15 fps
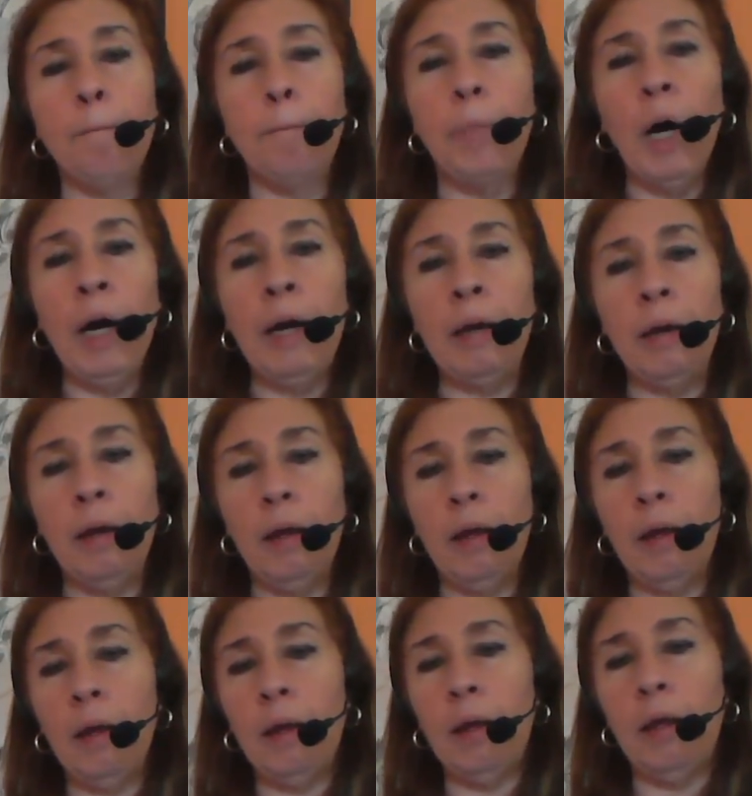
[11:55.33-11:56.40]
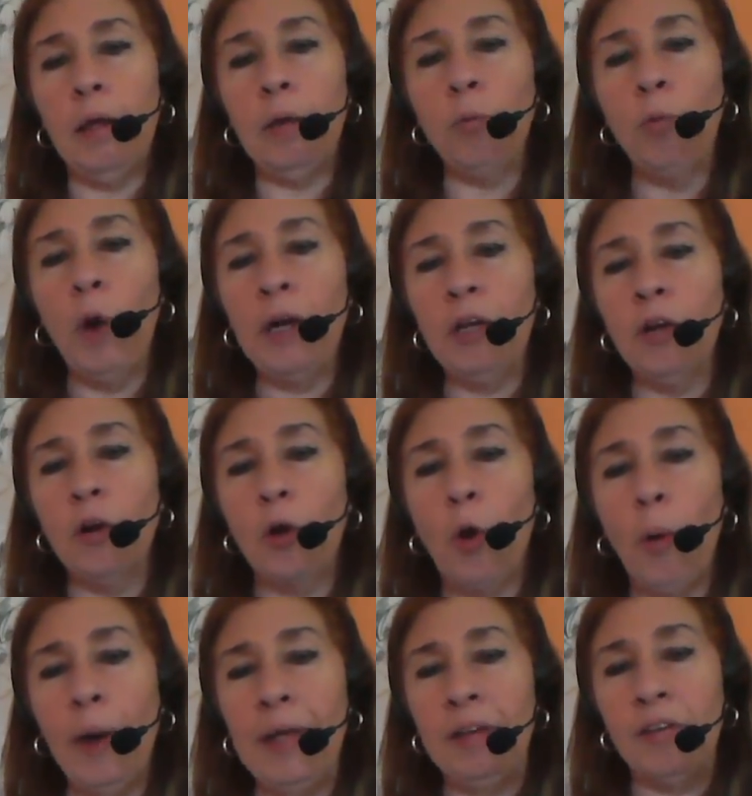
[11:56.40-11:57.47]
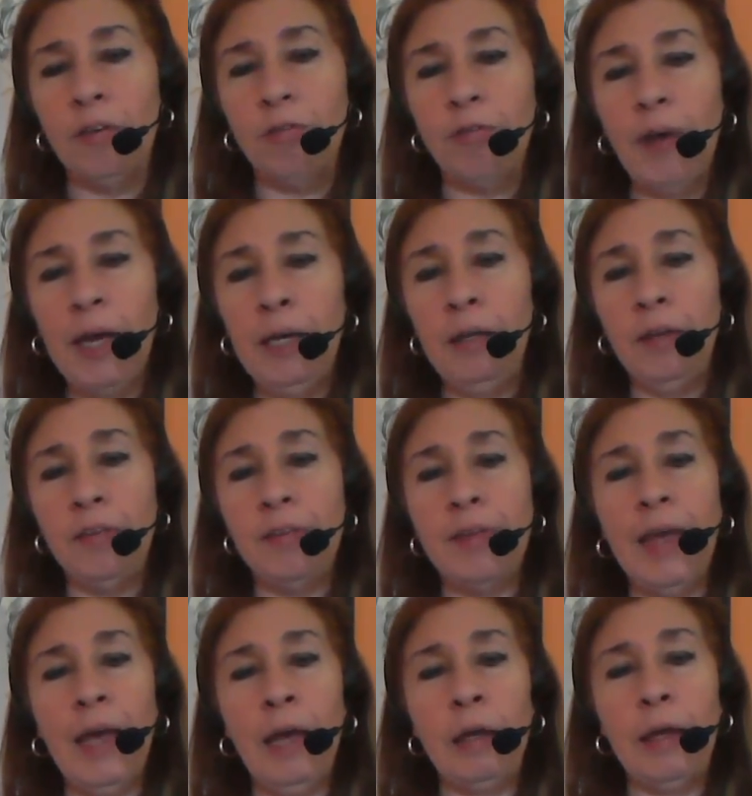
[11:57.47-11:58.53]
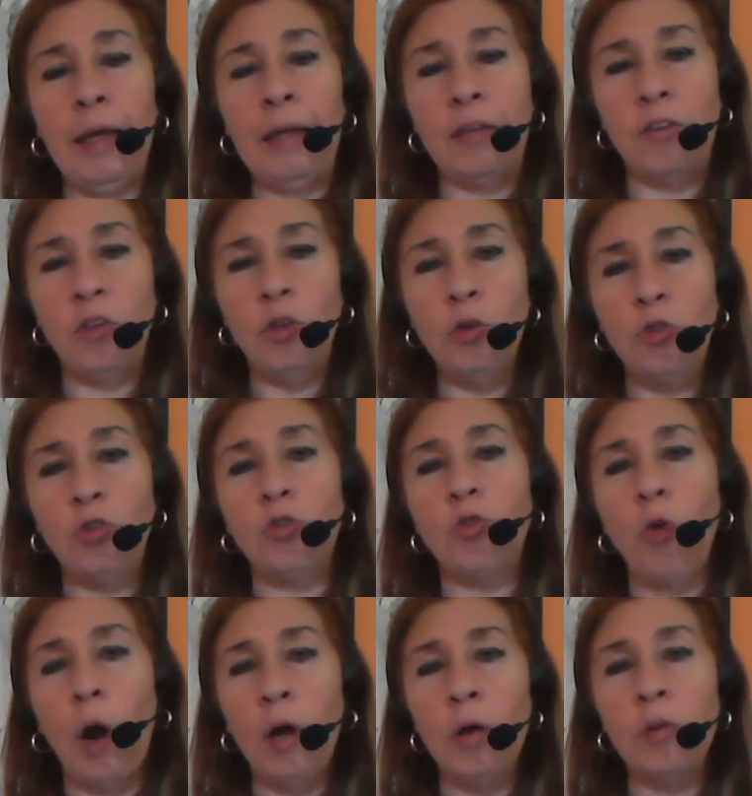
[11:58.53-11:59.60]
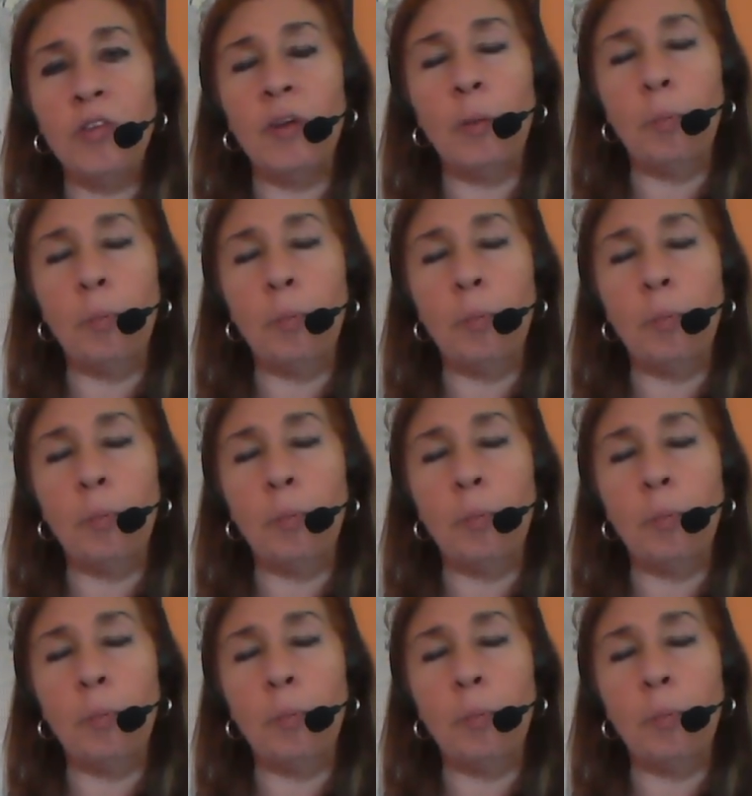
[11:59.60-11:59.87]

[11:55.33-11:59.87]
But what you're going to find is that it you struggle to